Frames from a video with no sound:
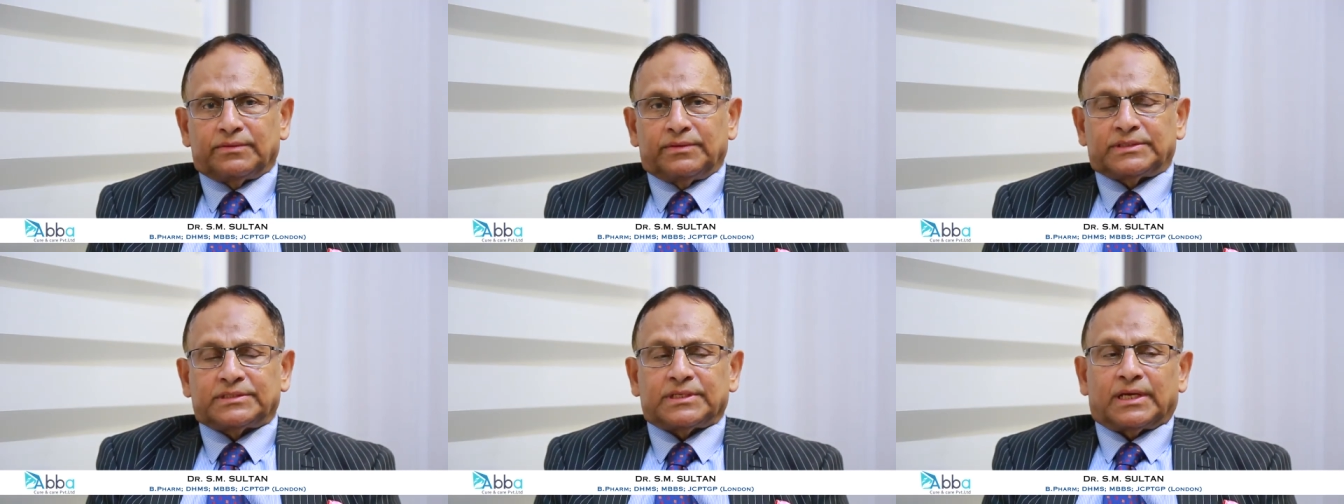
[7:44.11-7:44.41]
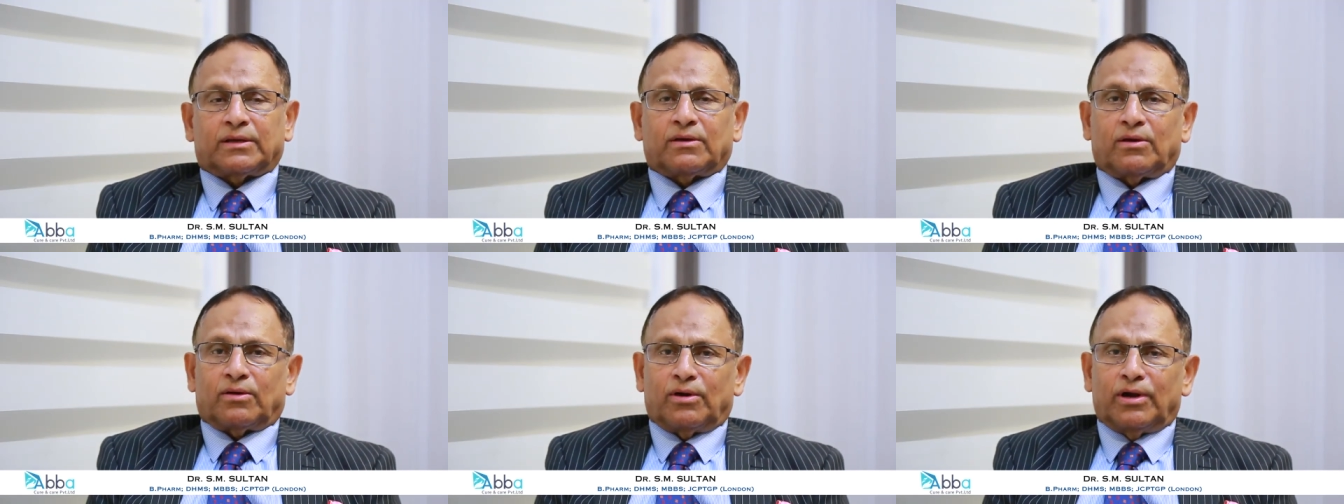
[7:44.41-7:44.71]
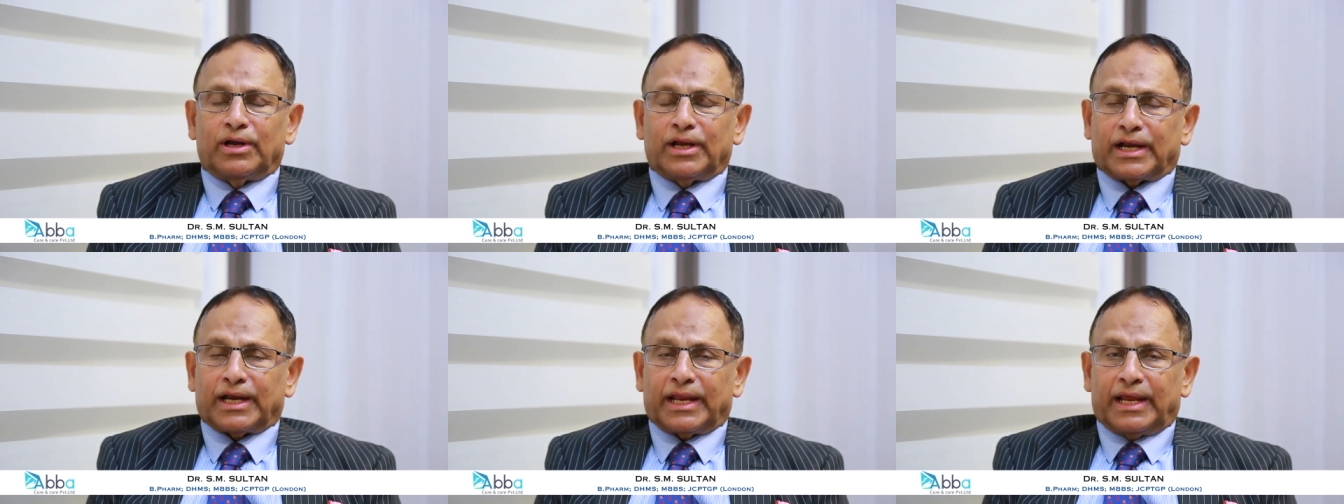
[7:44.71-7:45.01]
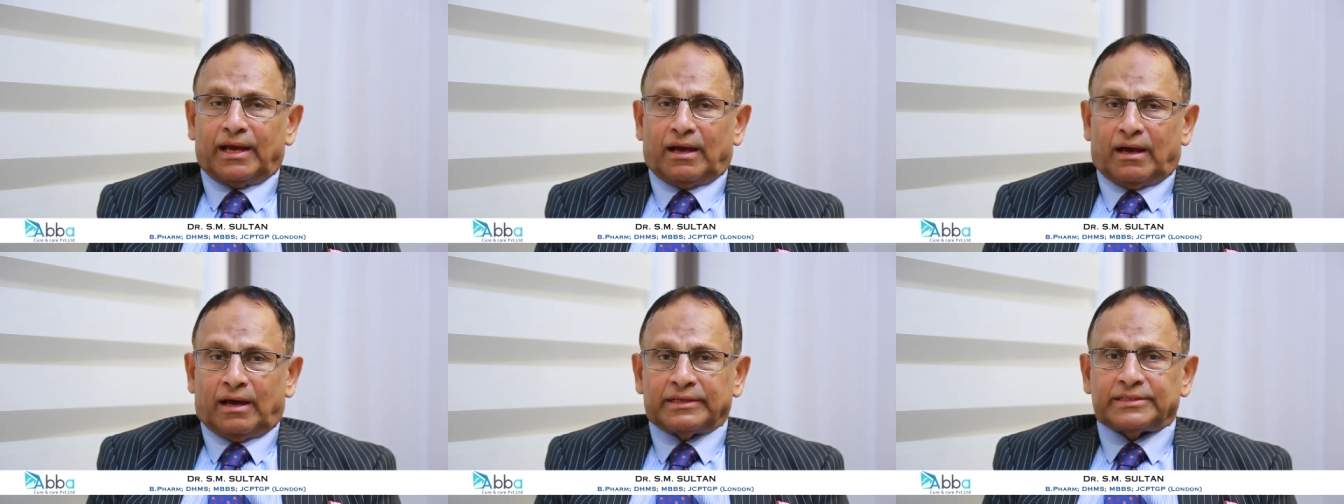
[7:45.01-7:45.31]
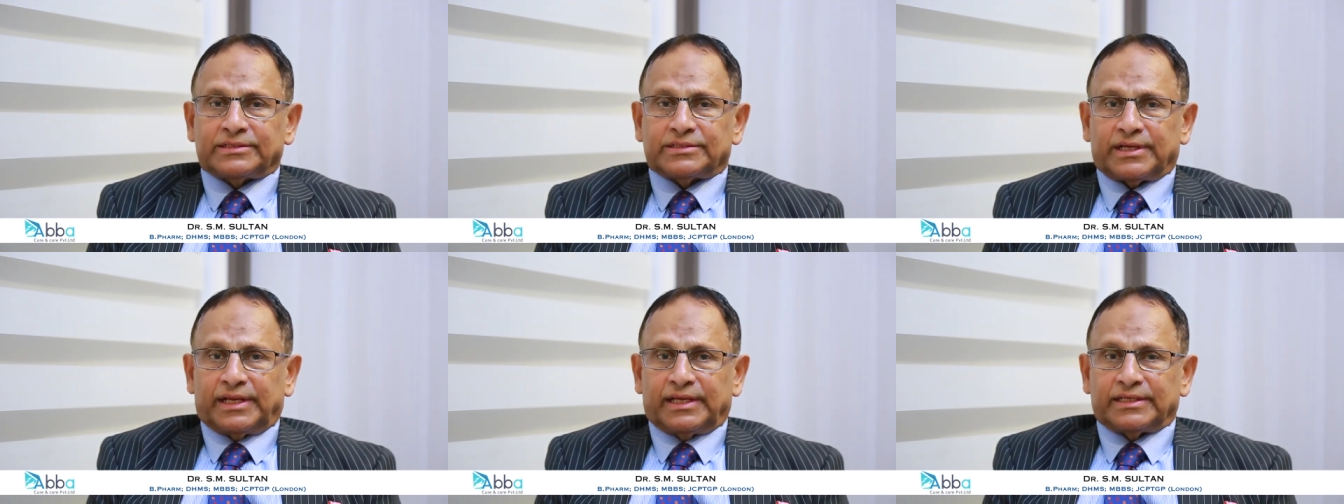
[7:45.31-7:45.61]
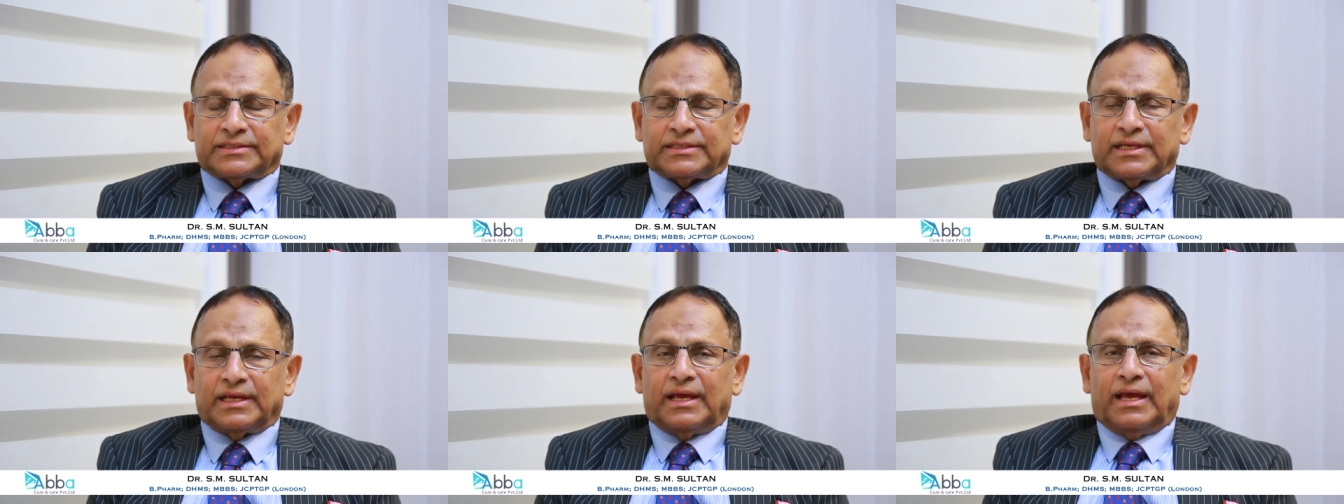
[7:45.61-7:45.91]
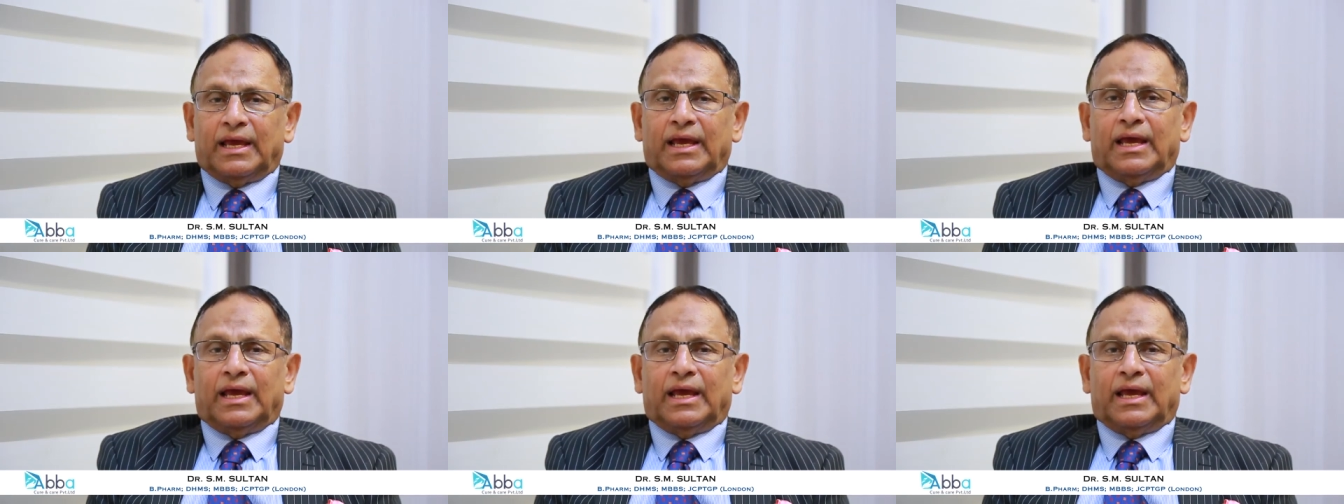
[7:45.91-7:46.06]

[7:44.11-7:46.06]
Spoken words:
which are coronary arteries,